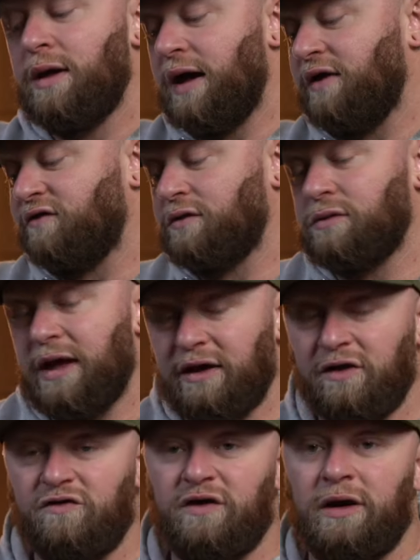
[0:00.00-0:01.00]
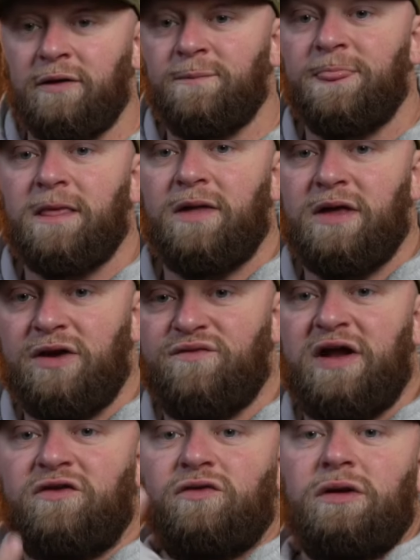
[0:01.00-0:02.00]
as glycogen and then
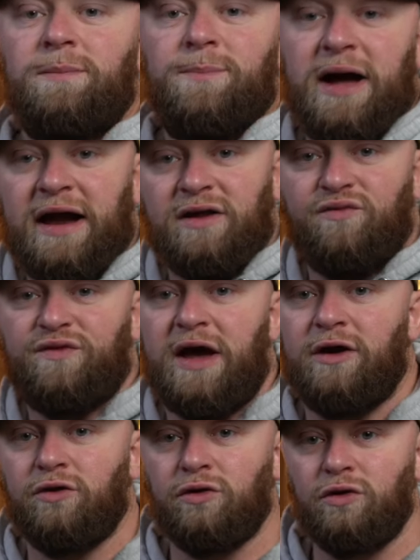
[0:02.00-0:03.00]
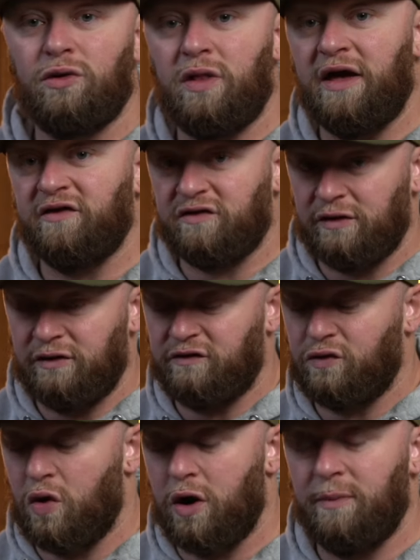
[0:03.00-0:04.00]
eventually body fat. You're utilizing
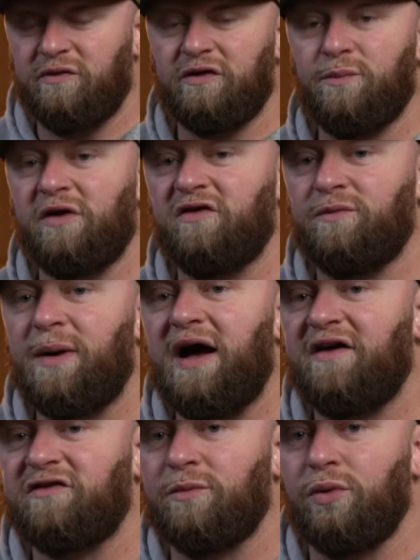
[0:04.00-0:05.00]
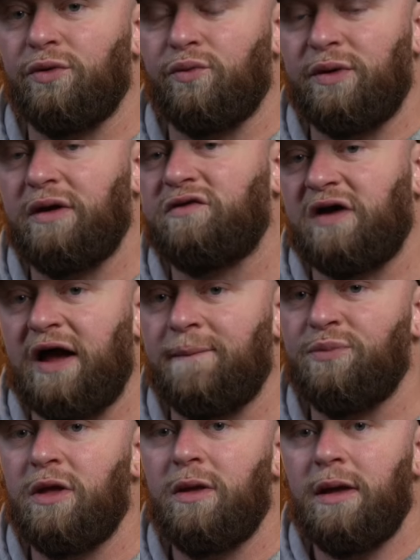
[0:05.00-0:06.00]
these carbs as much as possible in real
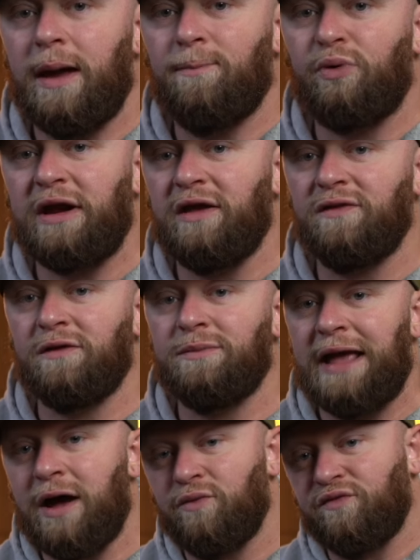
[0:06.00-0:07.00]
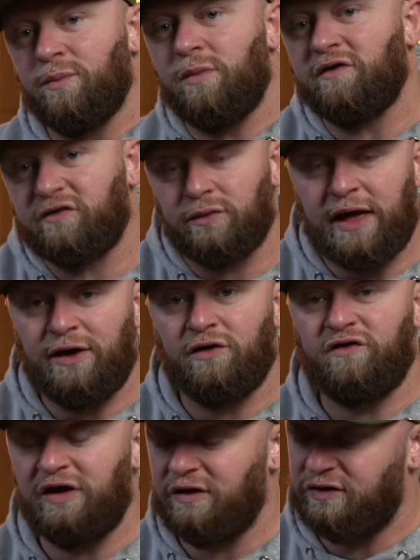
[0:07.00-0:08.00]
time and breaking them down for muscle
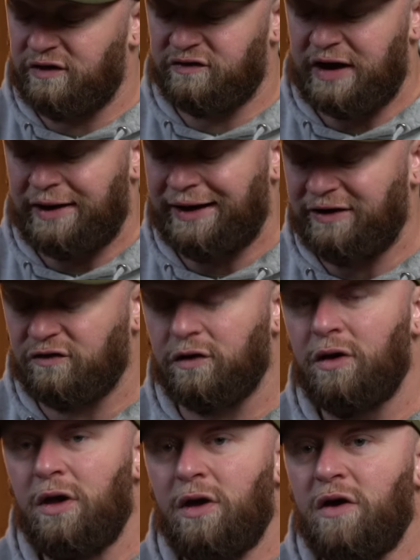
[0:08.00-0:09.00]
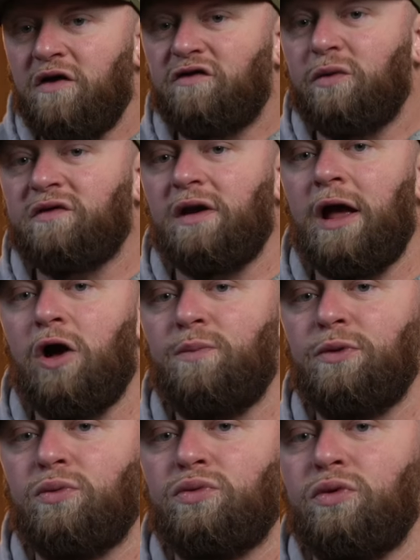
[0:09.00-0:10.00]
energy and things of that nature. So it's going to
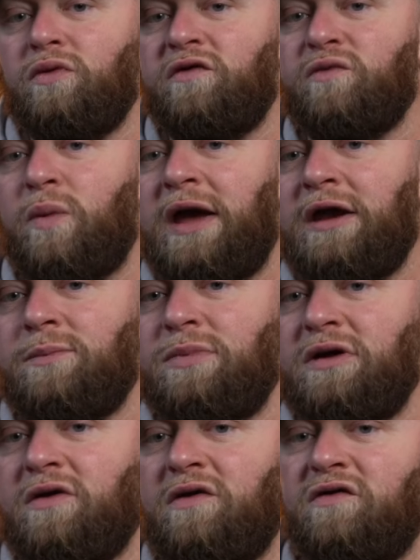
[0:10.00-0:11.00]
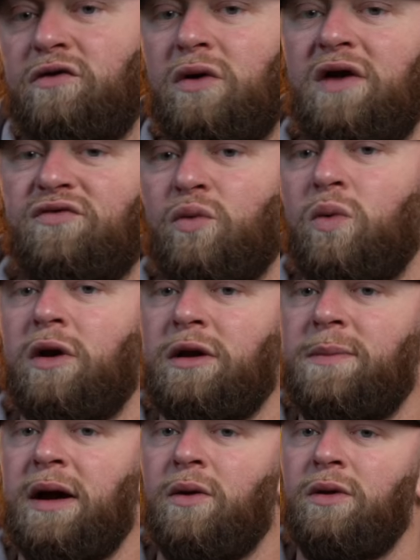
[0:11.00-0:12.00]
help you lose weight because you don't have to
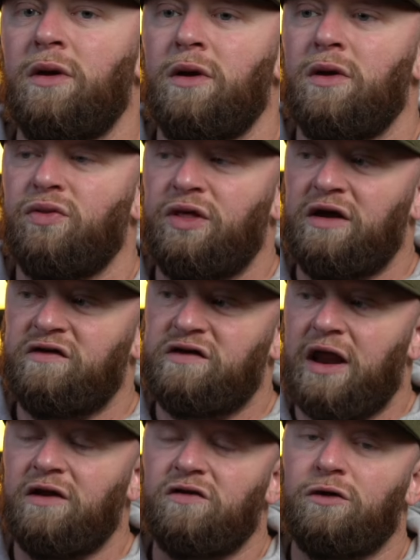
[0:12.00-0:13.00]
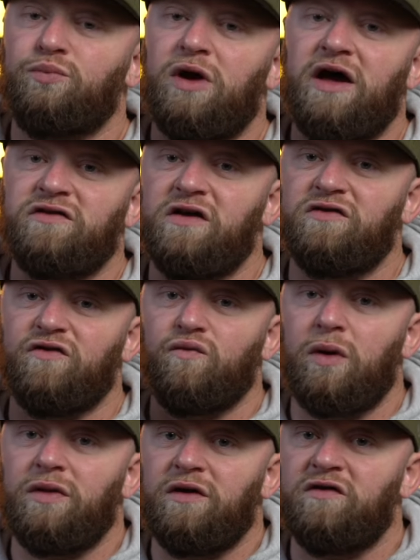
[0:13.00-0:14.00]
worry about things getting to the process
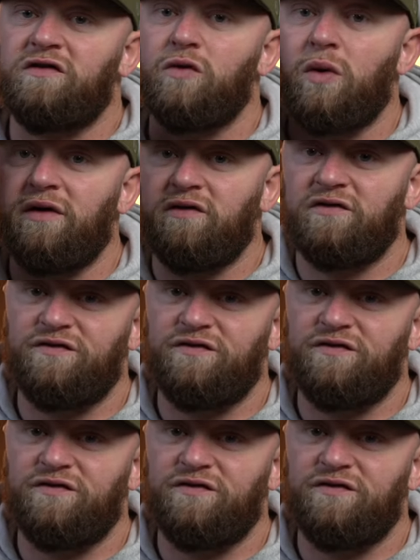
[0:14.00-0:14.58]
of where they're stored as